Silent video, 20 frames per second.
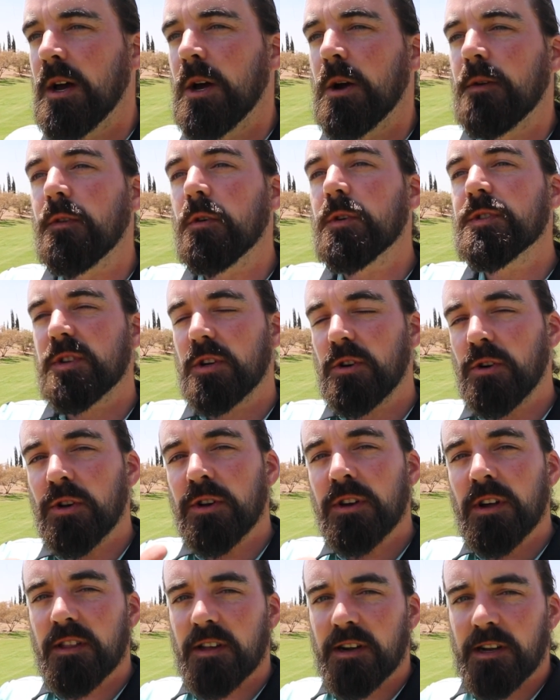We've also got
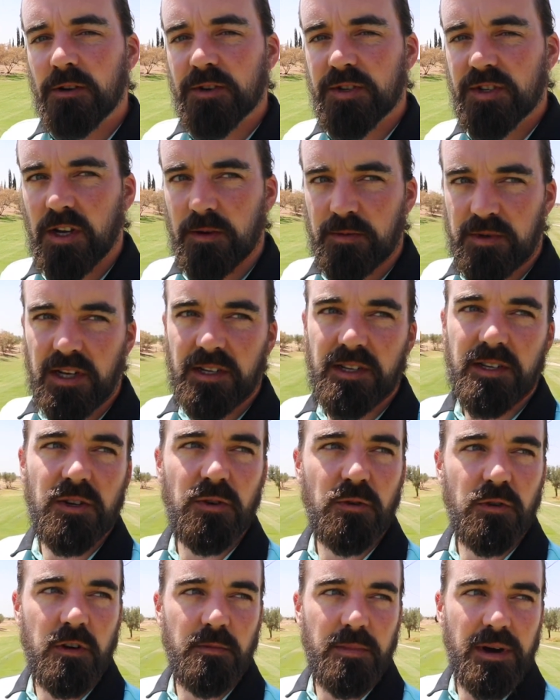another little subject to
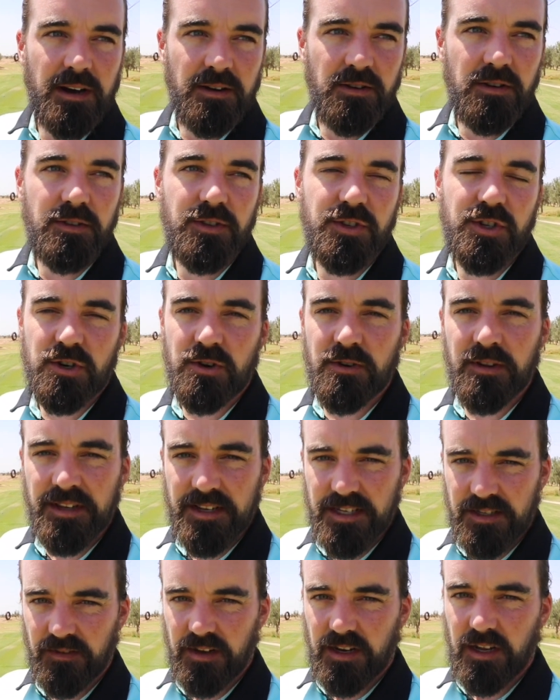talk about during
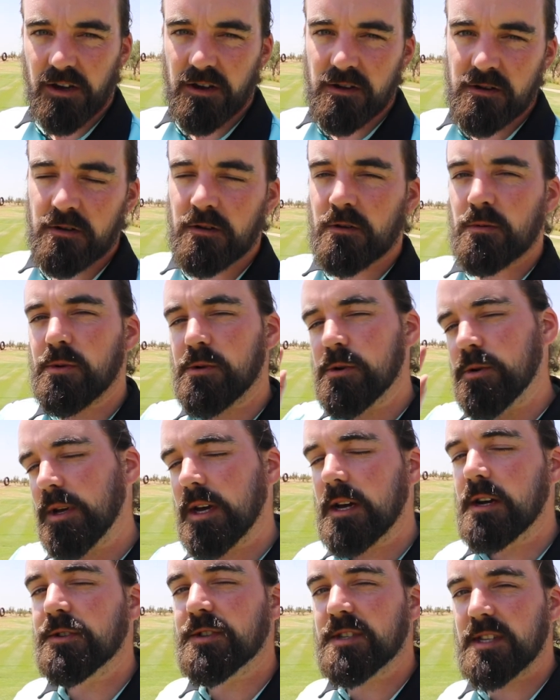this video. We'll
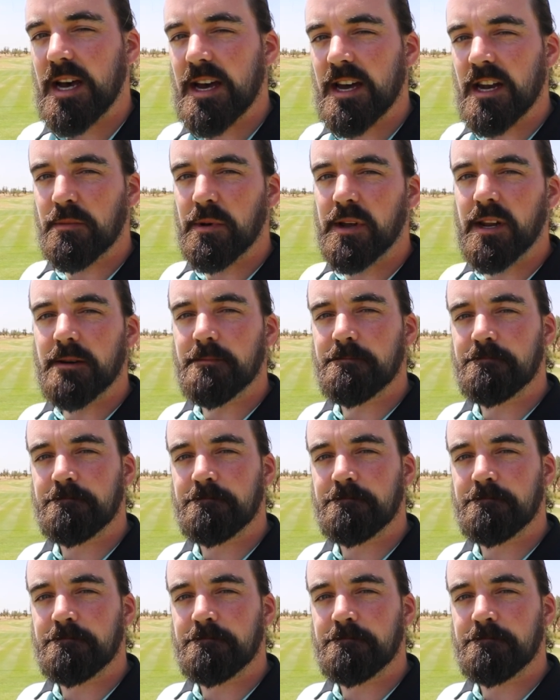get onto that in a minute.